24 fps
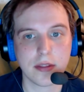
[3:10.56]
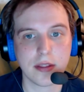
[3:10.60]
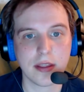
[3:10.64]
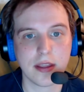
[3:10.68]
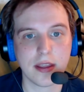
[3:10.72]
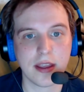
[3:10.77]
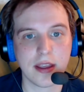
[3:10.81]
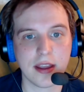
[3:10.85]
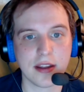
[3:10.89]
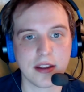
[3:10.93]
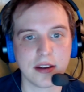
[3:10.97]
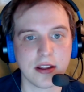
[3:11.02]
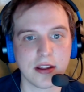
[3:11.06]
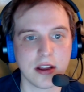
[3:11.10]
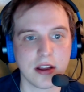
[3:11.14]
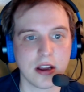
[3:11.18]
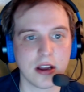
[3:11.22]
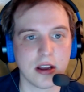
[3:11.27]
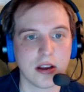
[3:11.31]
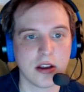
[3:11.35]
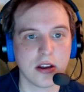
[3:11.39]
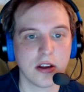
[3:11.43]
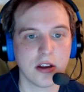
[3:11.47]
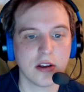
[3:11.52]
And
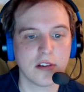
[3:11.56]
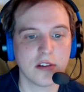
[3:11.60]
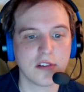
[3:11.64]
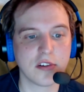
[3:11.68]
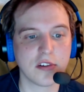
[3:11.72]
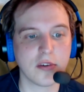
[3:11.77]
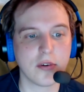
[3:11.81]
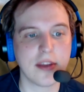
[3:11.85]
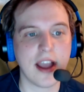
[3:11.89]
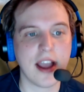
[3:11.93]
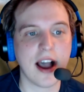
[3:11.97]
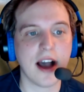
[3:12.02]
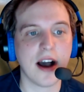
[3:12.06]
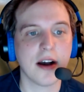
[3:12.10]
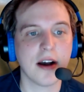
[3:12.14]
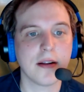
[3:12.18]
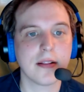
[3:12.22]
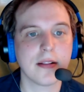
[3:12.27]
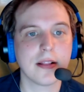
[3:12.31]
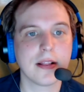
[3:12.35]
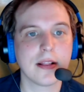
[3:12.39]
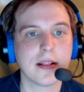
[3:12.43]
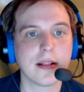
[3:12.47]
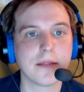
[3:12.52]
so yeah,
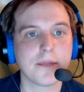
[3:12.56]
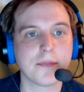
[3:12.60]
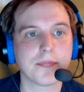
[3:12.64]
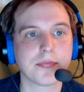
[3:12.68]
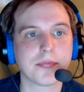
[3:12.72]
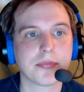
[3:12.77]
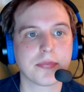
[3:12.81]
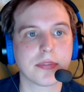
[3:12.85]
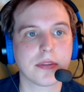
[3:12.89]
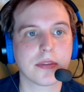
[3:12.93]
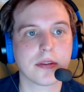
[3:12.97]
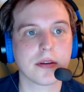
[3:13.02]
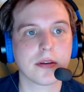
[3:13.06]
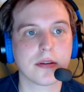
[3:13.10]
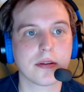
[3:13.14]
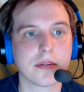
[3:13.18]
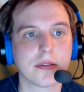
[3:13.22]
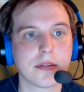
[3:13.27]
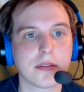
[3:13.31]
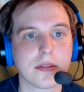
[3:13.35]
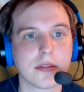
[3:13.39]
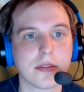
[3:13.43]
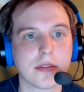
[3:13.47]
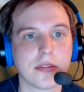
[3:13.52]

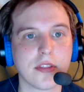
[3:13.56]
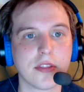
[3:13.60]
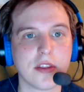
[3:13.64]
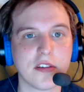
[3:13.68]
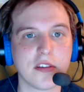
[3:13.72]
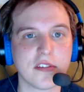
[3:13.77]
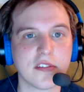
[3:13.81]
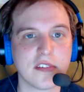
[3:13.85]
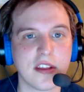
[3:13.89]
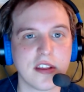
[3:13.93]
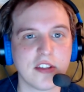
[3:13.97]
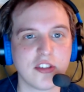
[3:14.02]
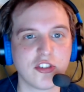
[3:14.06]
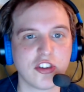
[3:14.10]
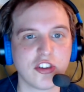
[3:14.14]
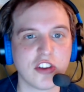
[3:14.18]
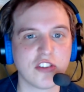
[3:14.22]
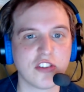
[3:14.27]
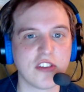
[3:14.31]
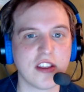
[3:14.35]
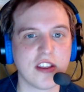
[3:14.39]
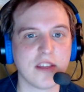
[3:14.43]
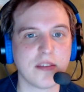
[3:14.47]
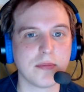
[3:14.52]
well,
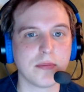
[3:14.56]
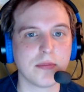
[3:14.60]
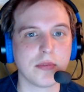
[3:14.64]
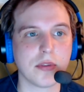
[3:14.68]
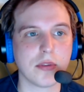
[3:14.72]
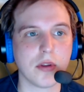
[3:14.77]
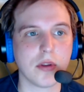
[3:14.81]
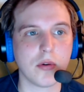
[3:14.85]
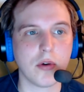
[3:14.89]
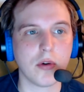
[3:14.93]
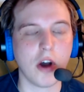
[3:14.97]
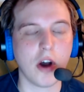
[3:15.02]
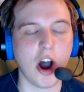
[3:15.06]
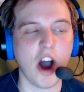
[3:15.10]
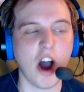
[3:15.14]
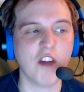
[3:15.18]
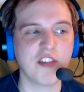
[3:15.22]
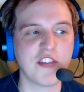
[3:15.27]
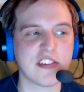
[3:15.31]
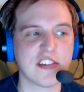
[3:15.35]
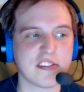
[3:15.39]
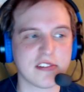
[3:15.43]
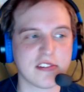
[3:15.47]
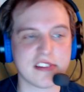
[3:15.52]

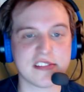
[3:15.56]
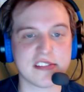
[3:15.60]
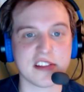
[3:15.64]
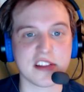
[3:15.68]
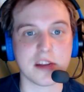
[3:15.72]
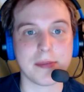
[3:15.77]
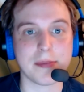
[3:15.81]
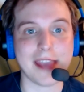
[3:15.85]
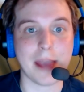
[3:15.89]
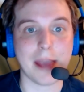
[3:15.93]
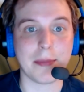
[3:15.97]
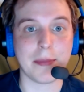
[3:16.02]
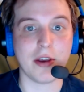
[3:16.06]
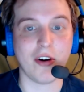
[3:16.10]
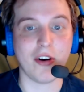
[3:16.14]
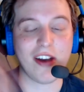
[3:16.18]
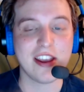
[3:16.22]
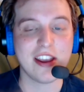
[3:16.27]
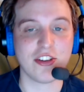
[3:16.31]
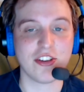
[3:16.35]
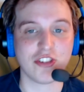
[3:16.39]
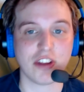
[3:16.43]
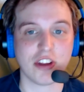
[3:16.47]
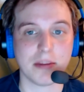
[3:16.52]
obviously it's gonna be
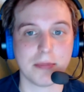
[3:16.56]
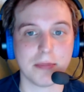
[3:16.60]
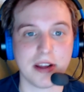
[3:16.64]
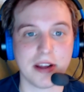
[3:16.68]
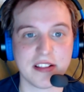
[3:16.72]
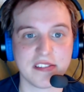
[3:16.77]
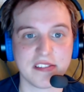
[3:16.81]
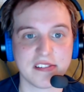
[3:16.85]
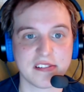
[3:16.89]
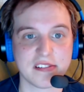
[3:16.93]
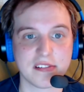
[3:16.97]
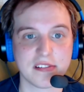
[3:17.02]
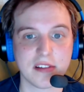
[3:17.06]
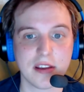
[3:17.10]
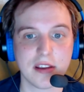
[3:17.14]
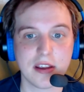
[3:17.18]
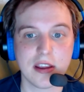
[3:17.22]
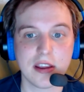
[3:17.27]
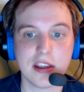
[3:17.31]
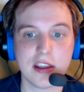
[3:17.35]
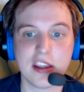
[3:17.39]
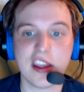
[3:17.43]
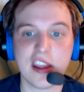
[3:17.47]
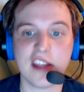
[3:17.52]
emulation, but
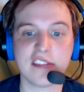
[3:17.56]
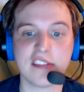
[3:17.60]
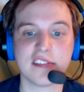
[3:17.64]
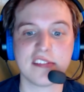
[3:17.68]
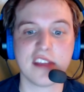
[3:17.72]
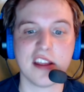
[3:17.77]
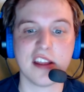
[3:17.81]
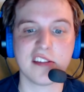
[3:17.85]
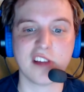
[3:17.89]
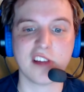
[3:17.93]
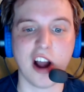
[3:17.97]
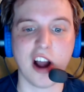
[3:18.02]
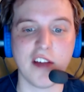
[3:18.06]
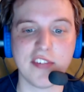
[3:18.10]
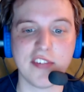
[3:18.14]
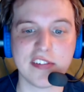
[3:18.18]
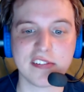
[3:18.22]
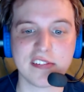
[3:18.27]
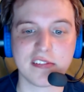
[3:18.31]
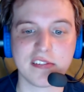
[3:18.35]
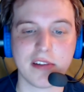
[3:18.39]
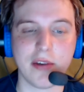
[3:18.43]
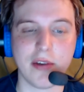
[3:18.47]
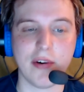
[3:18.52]
it's
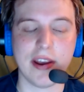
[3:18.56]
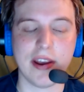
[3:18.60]
obviously